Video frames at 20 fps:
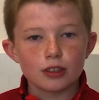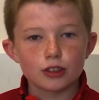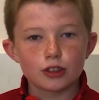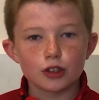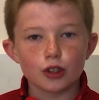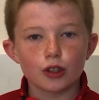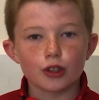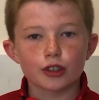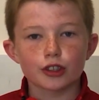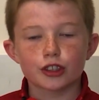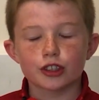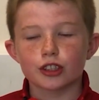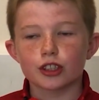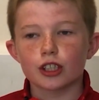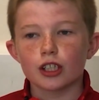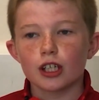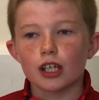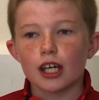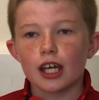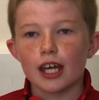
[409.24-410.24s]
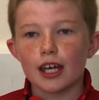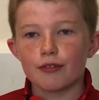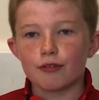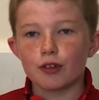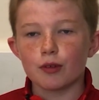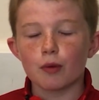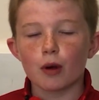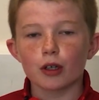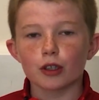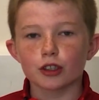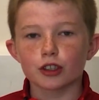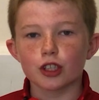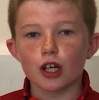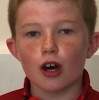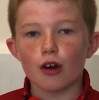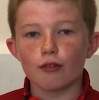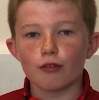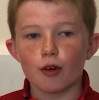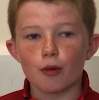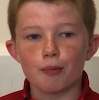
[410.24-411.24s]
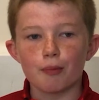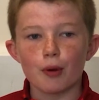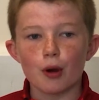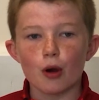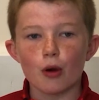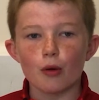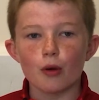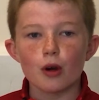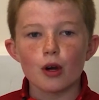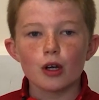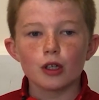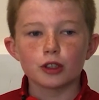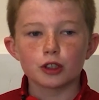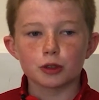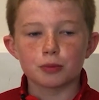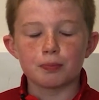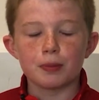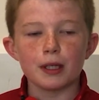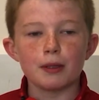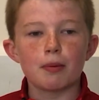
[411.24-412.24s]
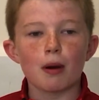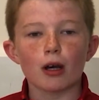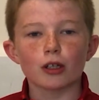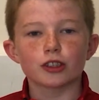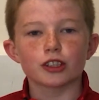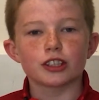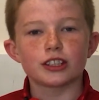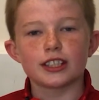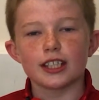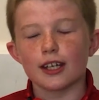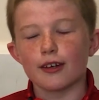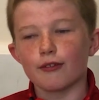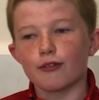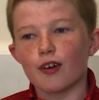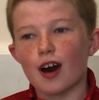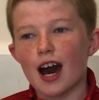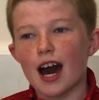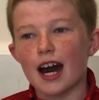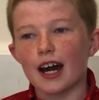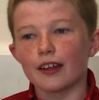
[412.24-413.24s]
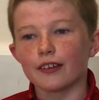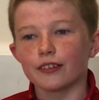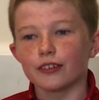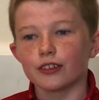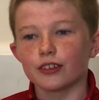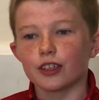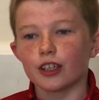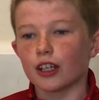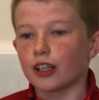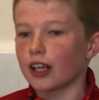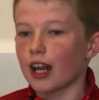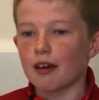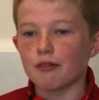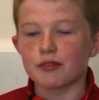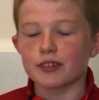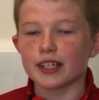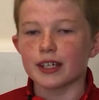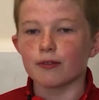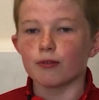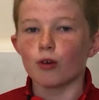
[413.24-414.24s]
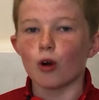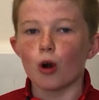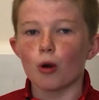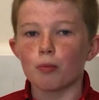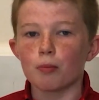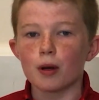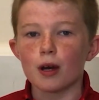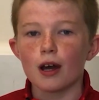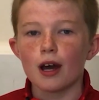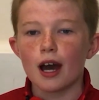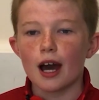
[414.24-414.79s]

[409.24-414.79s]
Just if you want to start football, just be positive and never give up.